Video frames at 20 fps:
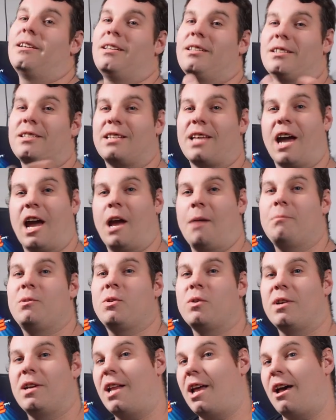It's time
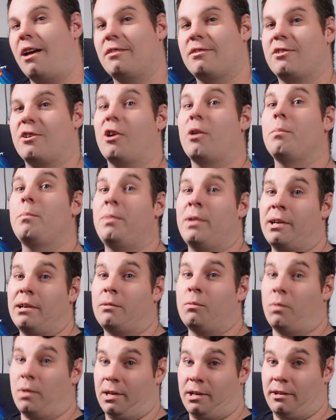to announce our
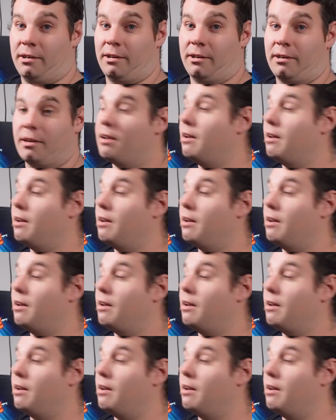big winner